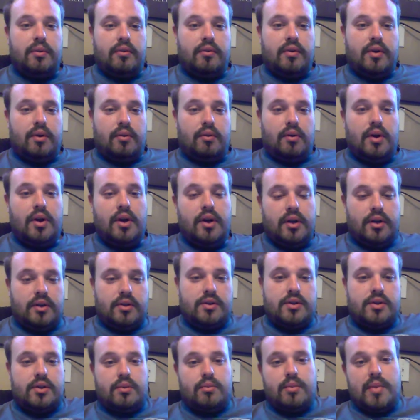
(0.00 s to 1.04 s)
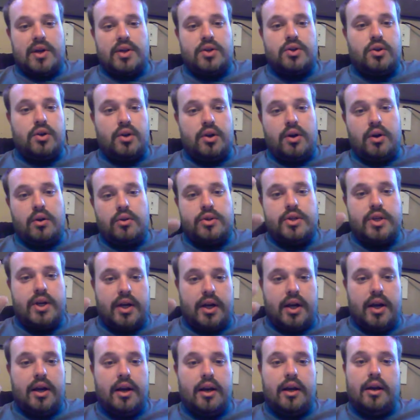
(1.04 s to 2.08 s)
of it running, so make sure you go
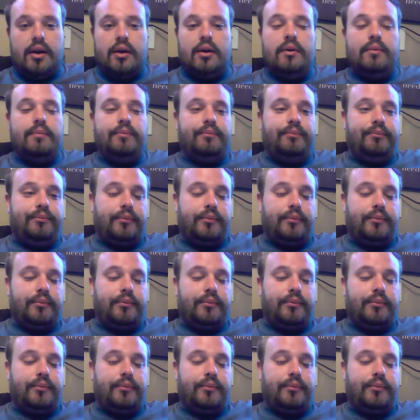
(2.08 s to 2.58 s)
check that out.